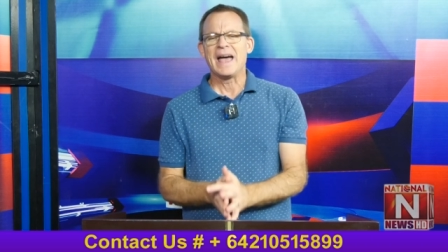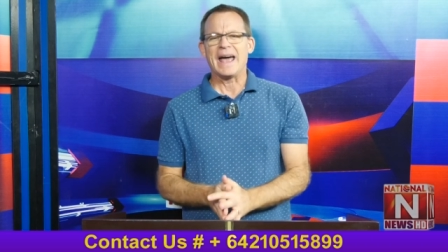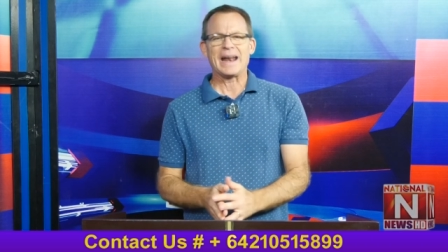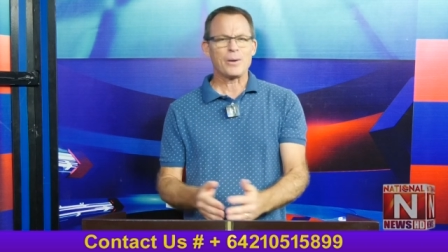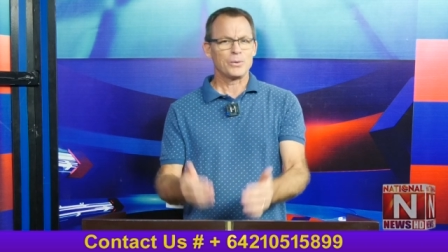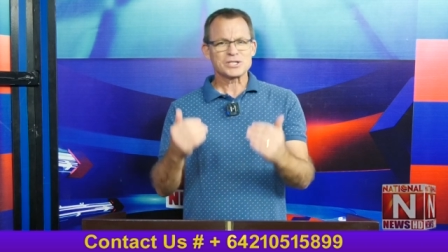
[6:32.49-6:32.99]

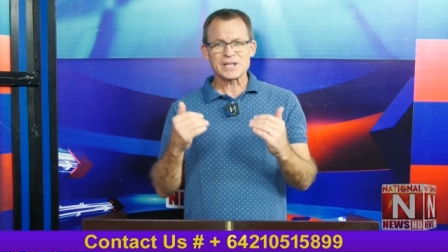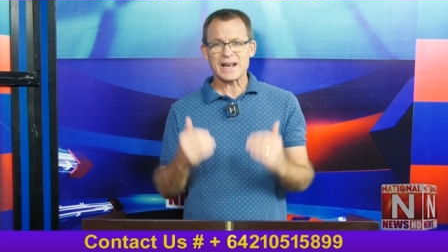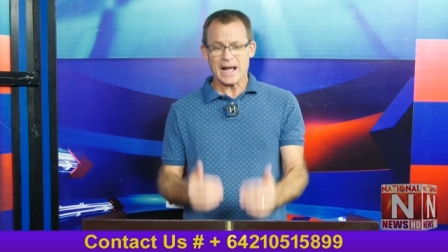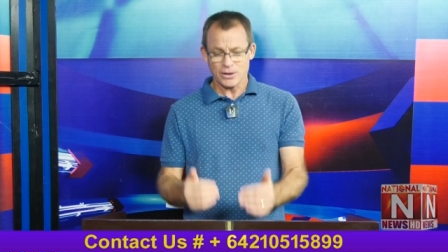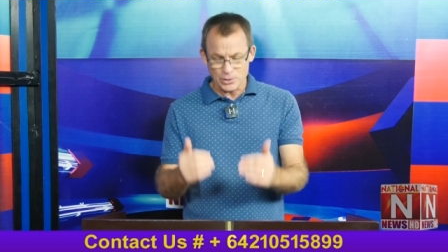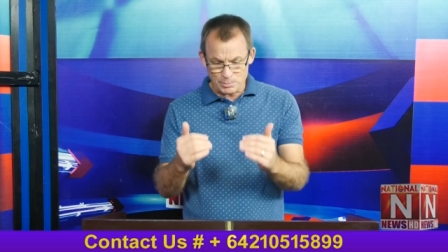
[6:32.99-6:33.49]
and I wish
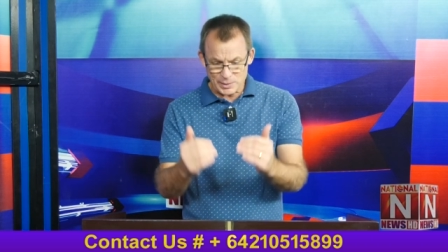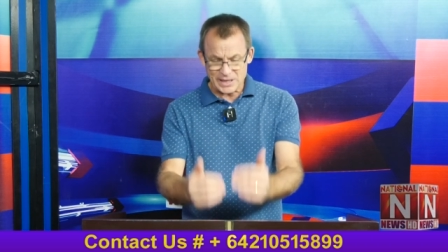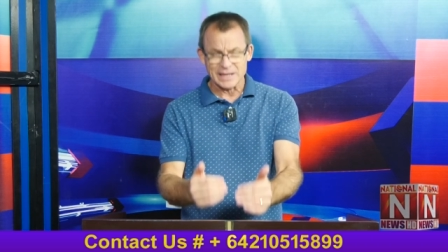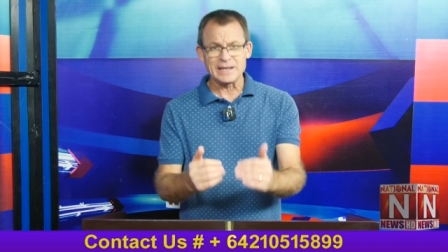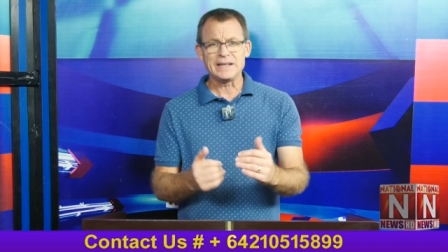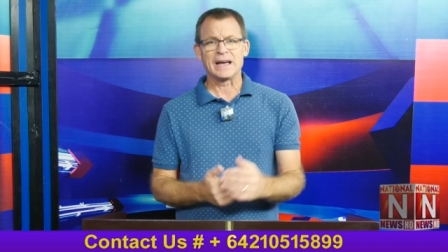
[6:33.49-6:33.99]
that I could be
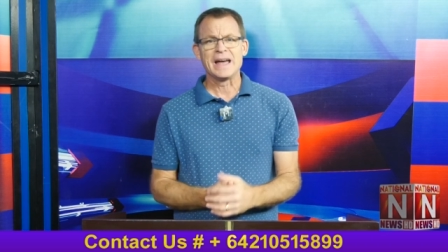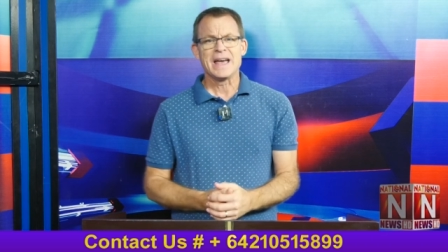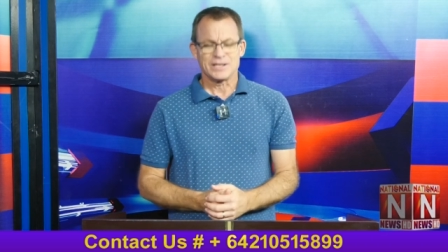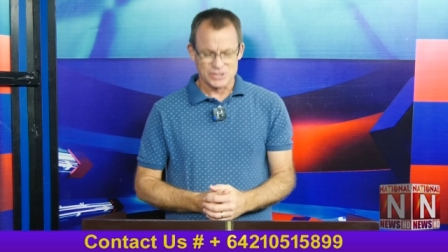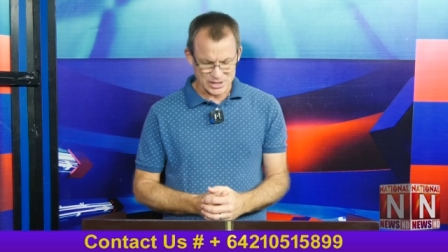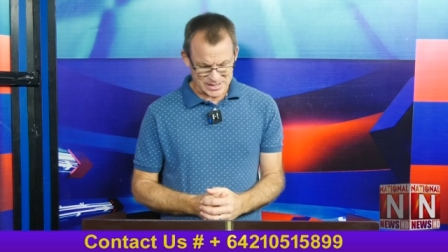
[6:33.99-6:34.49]
a leader
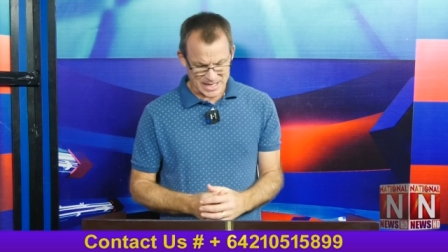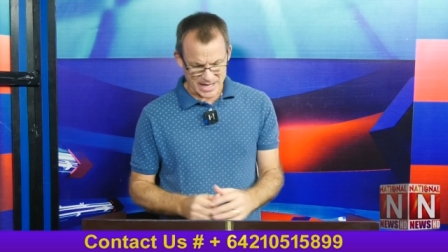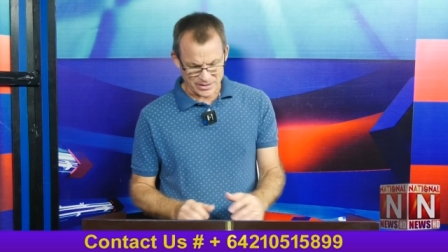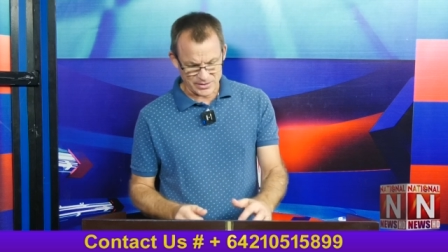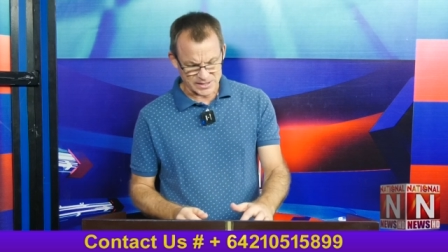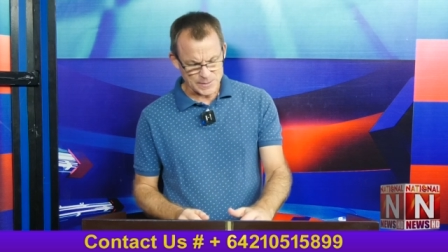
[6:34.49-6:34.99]
just
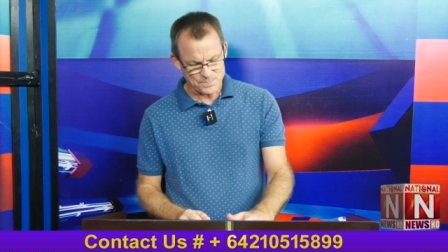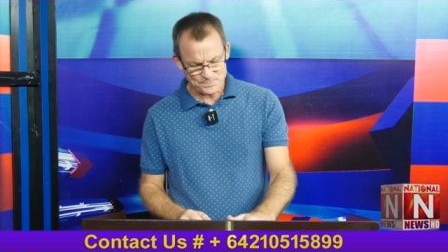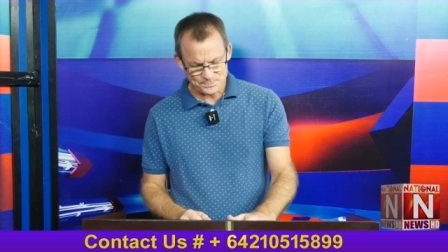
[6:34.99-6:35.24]
like this.